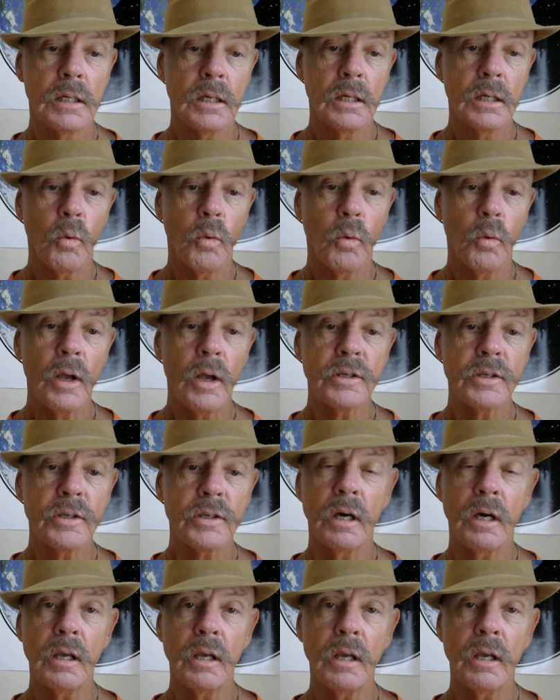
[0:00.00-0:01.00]
while
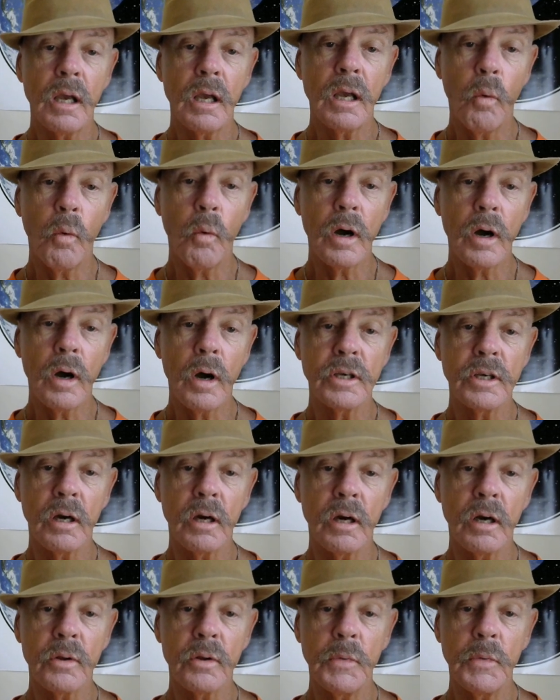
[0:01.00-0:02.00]
studying, watching
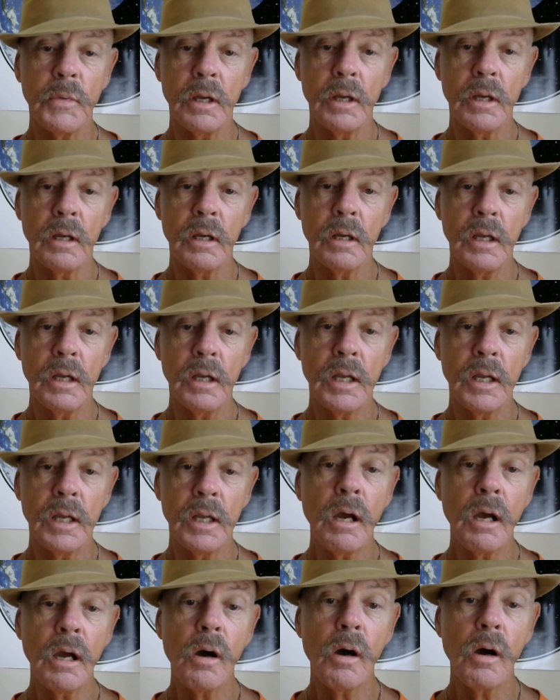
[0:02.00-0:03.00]
other media,
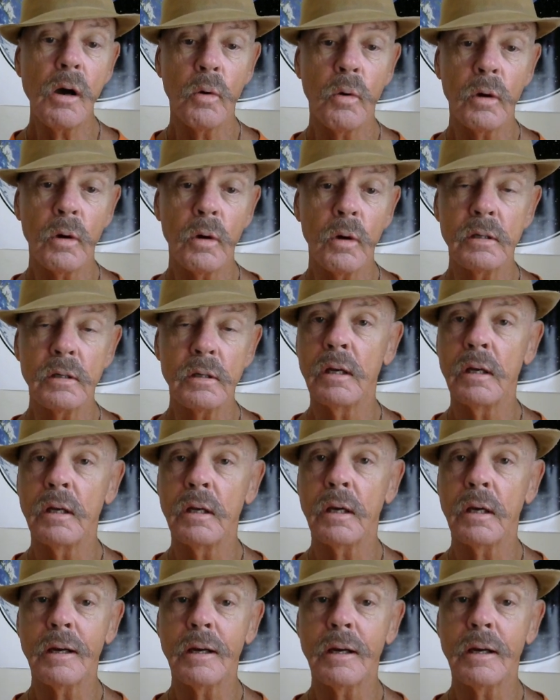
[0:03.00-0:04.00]
eating, or
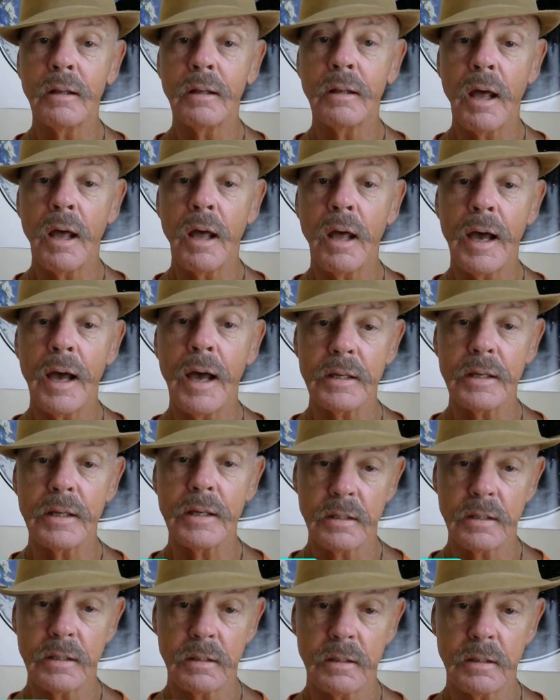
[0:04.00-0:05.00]
attending
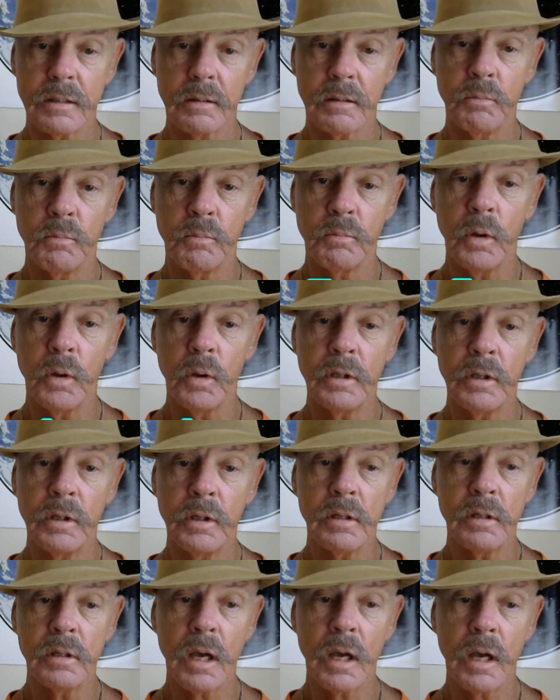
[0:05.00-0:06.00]
class.
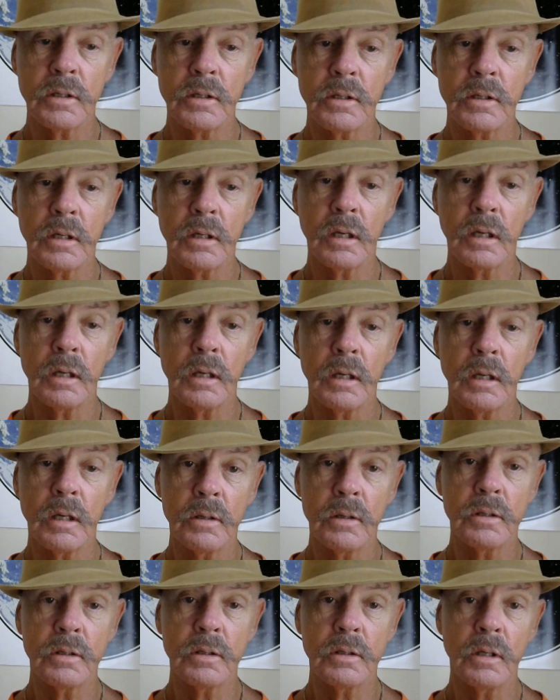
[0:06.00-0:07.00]
Multitasking
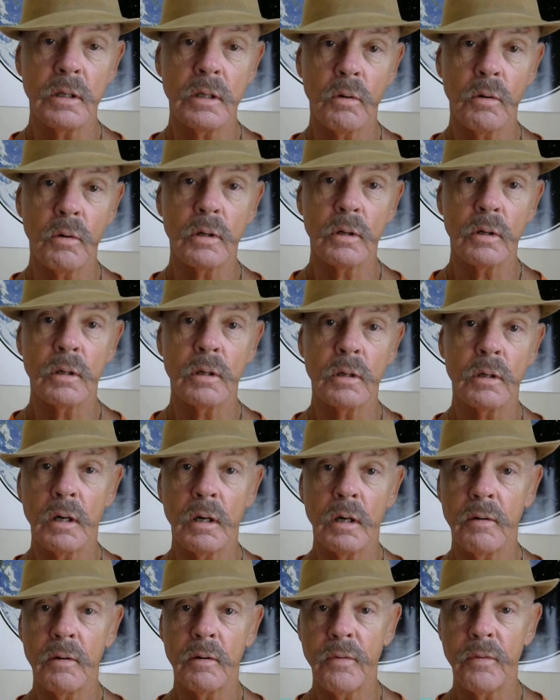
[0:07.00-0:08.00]
is the order
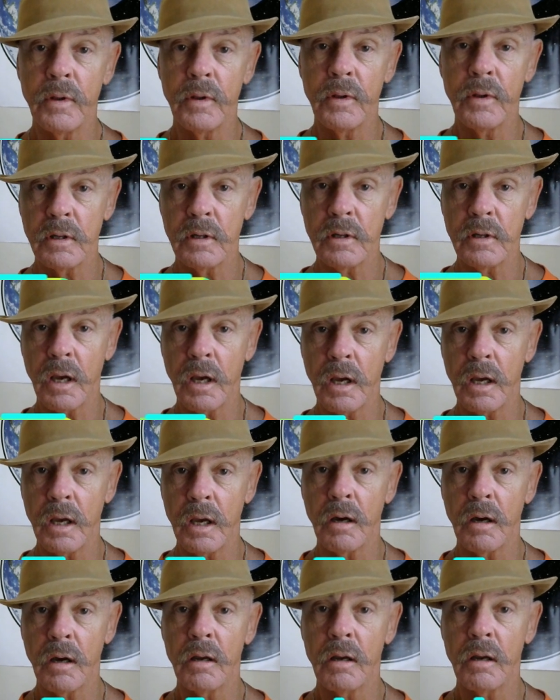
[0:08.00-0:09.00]
of the day,
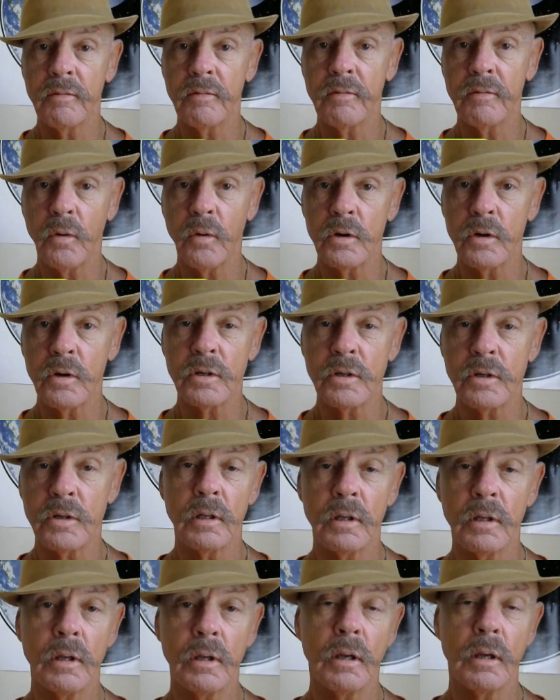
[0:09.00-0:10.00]

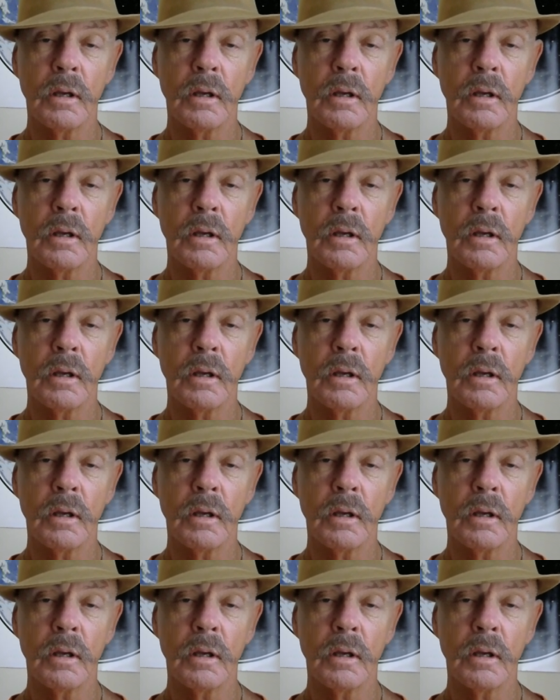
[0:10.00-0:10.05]
unfortunately.